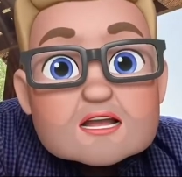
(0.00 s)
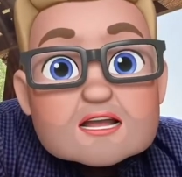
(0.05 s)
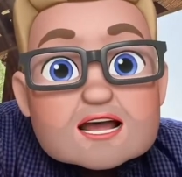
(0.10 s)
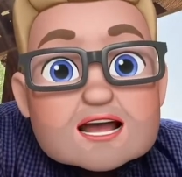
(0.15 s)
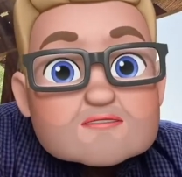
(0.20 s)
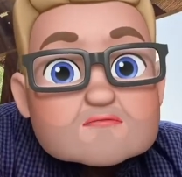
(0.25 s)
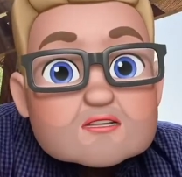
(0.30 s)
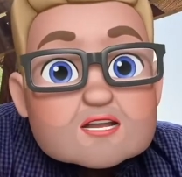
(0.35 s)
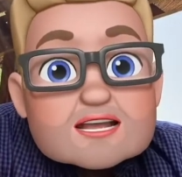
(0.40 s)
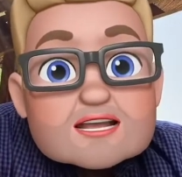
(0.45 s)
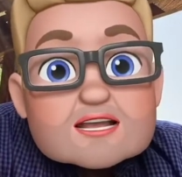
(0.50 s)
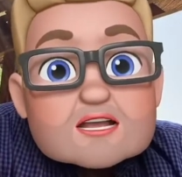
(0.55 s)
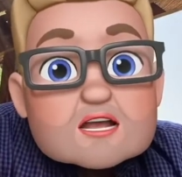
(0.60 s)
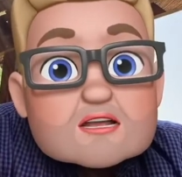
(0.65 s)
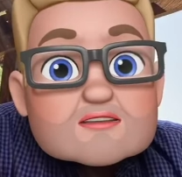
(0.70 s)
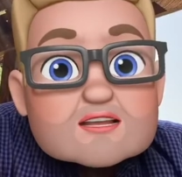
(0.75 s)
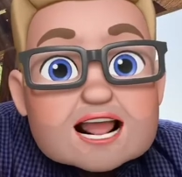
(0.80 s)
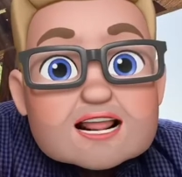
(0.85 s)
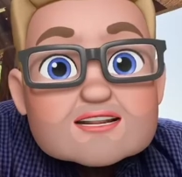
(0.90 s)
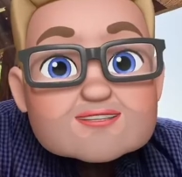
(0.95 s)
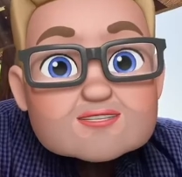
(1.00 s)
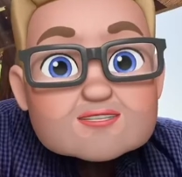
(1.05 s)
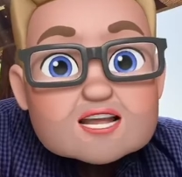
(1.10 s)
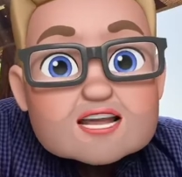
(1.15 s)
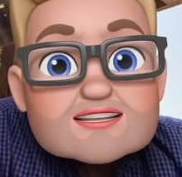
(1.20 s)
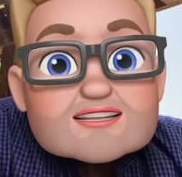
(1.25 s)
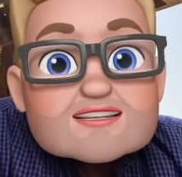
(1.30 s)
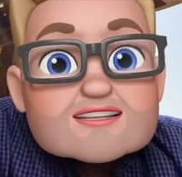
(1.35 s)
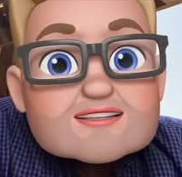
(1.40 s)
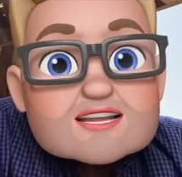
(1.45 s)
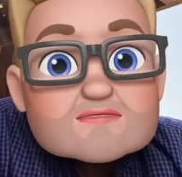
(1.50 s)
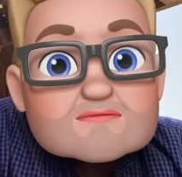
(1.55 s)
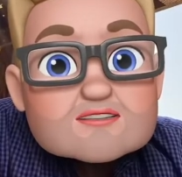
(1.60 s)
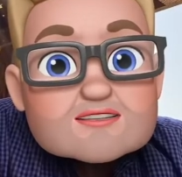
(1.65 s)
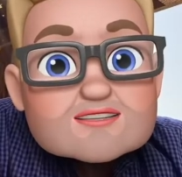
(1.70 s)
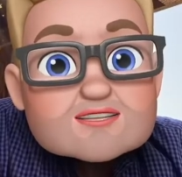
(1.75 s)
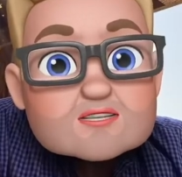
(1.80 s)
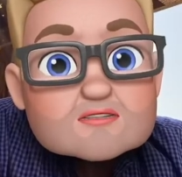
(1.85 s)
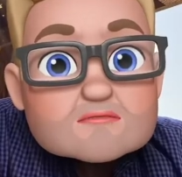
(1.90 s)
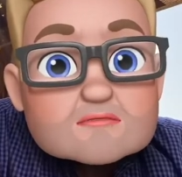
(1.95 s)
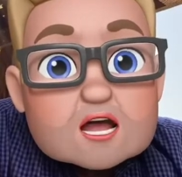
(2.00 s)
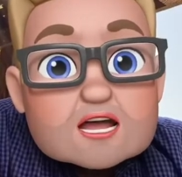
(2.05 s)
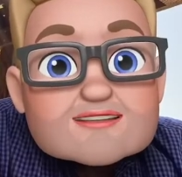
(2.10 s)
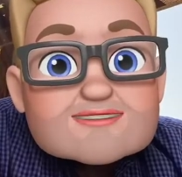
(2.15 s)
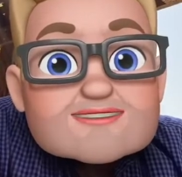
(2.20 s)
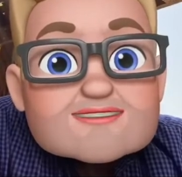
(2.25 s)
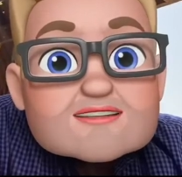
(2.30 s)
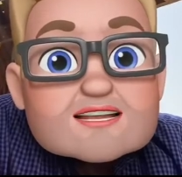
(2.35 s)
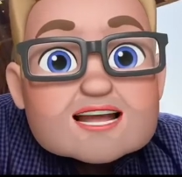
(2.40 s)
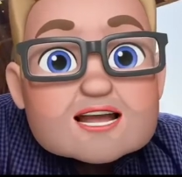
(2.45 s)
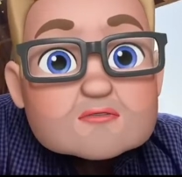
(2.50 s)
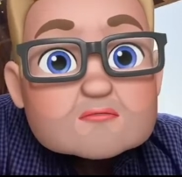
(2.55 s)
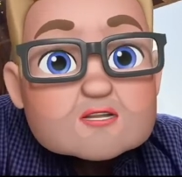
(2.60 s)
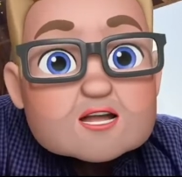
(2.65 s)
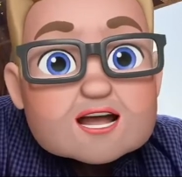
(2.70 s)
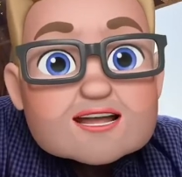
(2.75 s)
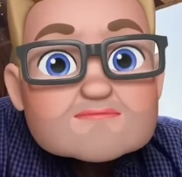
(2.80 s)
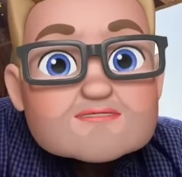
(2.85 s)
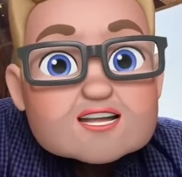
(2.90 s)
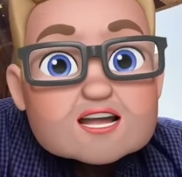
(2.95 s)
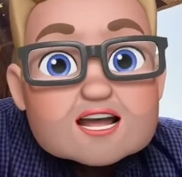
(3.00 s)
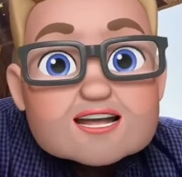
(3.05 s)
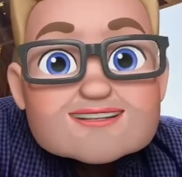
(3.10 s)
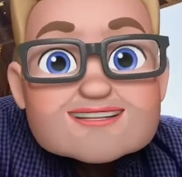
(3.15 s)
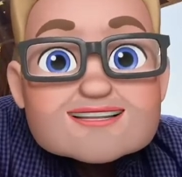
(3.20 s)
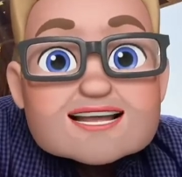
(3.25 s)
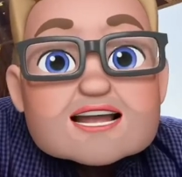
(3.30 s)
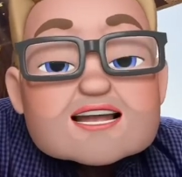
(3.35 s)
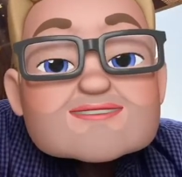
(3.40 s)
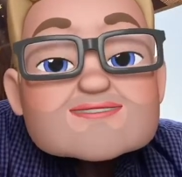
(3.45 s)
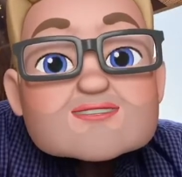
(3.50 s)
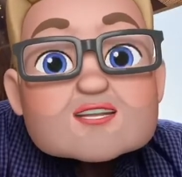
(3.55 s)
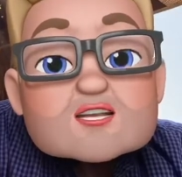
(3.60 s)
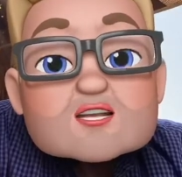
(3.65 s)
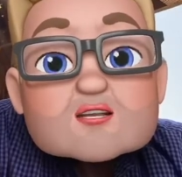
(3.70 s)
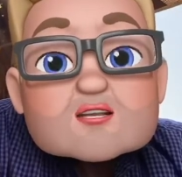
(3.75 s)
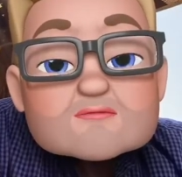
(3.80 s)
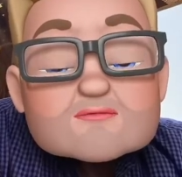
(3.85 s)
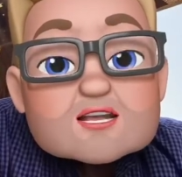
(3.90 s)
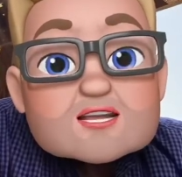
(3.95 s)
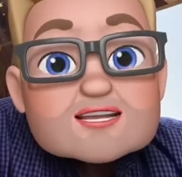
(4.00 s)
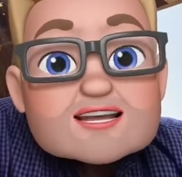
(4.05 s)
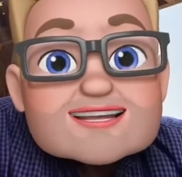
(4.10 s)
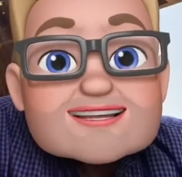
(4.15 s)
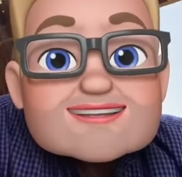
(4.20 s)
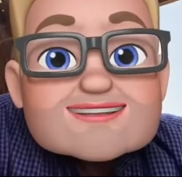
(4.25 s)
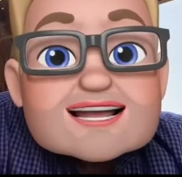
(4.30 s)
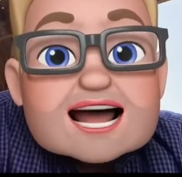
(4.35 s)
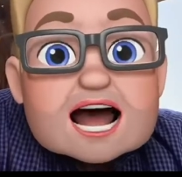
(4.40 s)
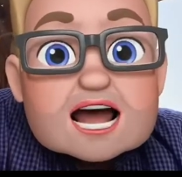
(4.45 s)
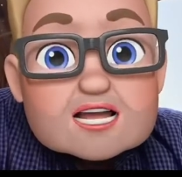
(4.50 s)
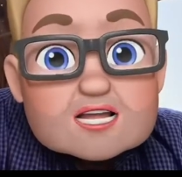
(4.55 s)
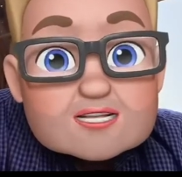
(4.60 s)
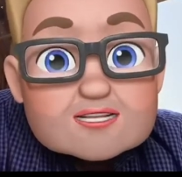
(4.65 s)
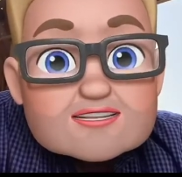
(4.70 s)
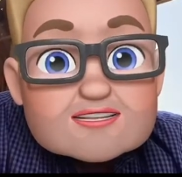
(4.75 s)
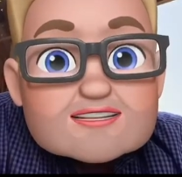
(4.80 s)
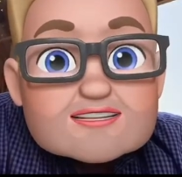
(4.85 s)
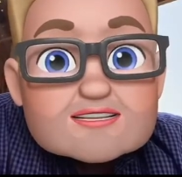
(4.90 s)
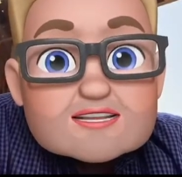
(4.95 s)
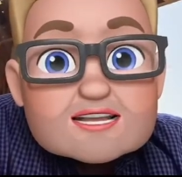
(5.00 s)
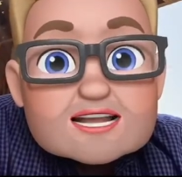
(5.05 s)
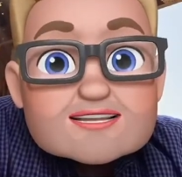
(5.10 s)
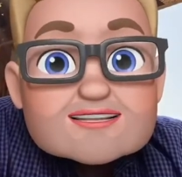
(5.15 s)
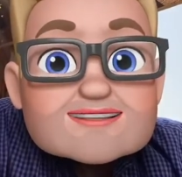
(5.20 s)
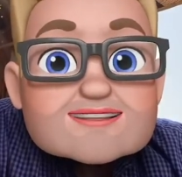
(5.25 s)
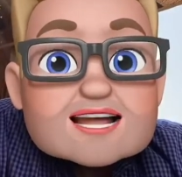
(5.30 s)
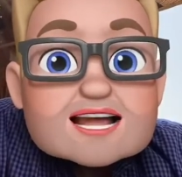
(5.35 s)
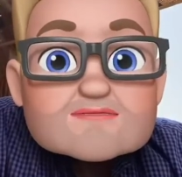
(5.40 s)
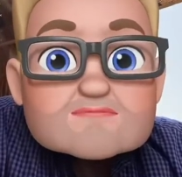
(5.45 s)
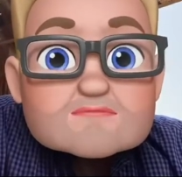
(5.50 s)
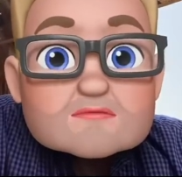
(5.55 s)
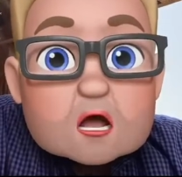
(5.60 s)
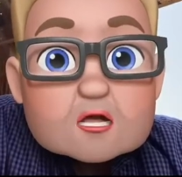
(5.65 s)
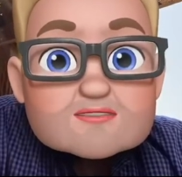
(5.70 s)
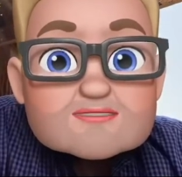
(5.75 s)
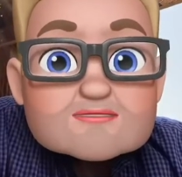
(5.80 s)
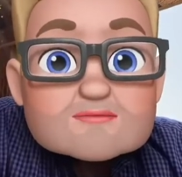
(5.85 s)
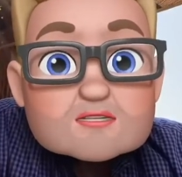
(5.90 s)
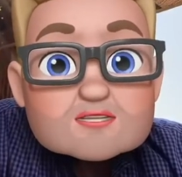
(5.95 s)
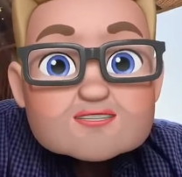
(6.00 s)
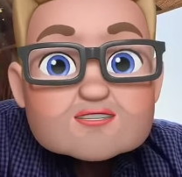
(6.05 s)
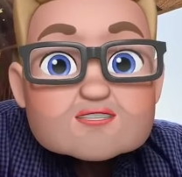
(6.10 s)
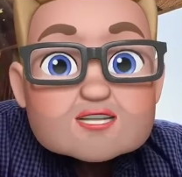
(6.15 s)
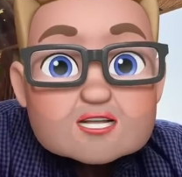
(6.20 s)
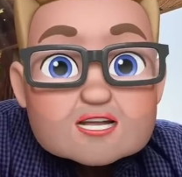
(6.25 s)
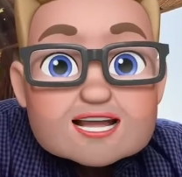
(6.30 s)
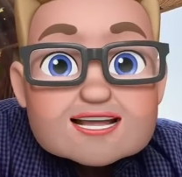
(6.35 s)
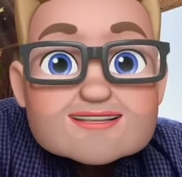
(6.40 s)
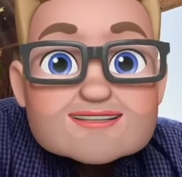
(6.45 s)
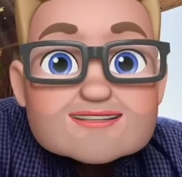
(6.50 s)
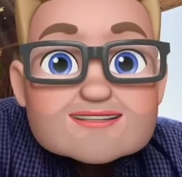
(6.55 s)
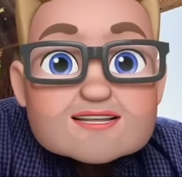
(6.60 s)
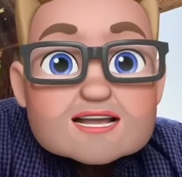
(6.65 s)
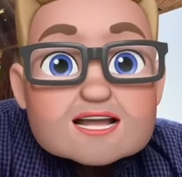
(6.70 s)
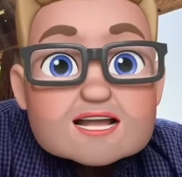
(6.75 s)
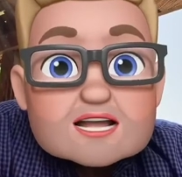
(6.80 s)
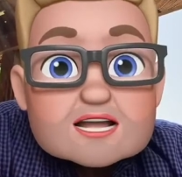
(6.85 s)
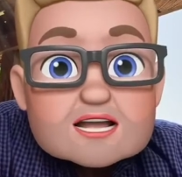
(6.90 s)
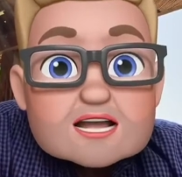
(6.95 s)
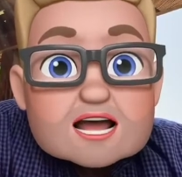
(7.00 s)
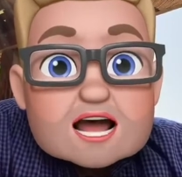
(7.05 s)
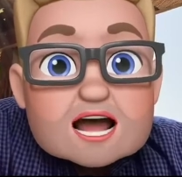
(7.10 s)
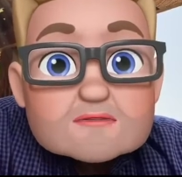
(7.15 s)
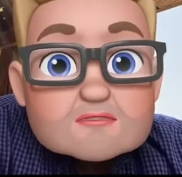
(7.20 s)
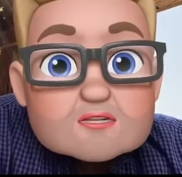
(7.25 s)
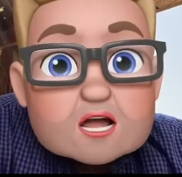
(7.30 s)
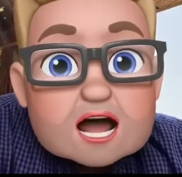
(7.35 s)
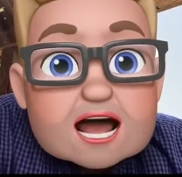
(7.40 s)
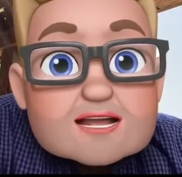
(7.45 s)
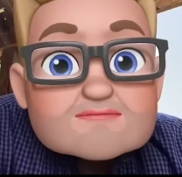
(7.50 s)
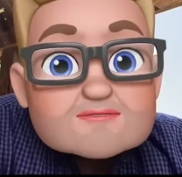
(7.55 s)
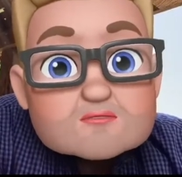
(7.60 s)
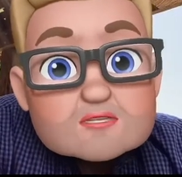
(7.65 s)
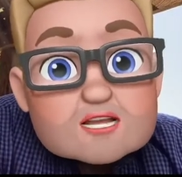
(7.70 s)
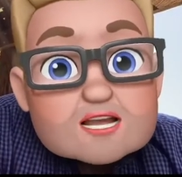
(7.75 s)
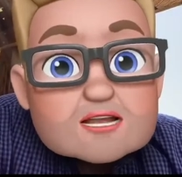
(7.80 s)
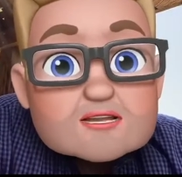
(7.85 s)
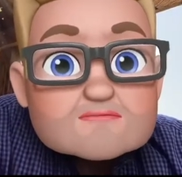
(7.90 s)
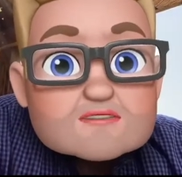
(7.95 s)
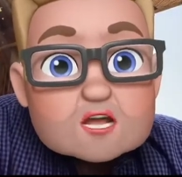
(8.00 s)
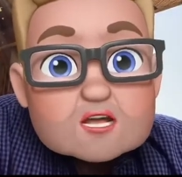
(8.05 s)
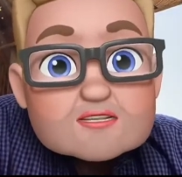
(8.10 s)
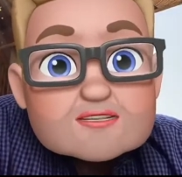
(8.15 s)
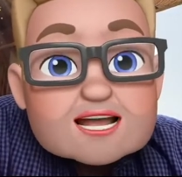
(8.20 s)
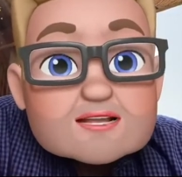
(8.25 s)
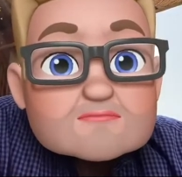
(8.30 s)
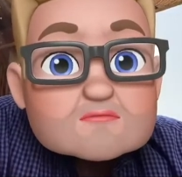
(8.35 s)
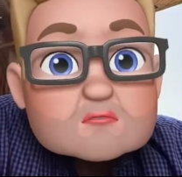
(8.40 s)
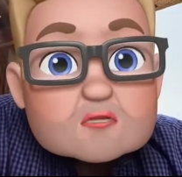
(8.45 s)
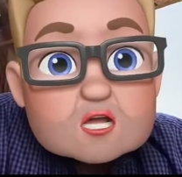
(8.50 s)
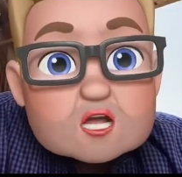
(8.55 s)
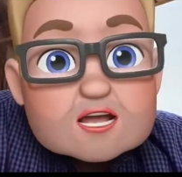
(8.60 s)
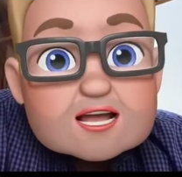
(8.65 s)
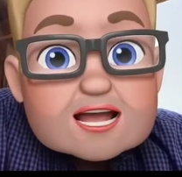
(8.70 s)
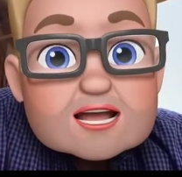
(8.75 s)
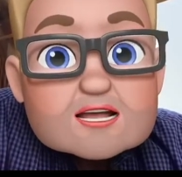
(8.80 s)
If we did all that judiciously for 2 months, it would have cost $2 billion instead of multiple trillions. And perhaps we could have all kept working.